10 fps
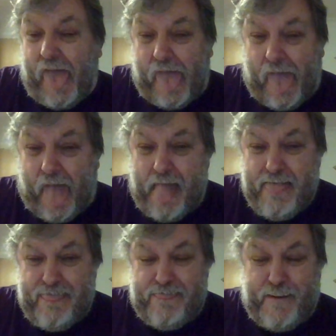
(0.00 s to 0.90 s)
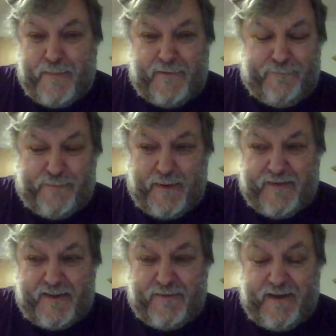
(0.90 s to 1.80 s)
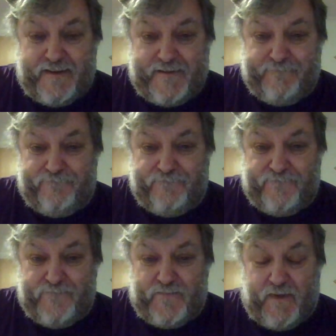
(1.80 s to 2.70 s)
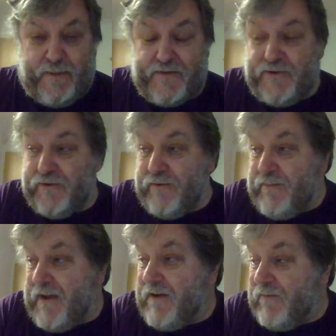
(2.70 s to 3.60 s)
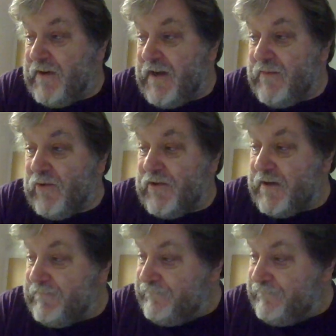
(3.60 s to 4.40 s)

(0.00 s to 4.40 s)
Yeah. Perhaps that's why it's. Perhaps you don't need need much.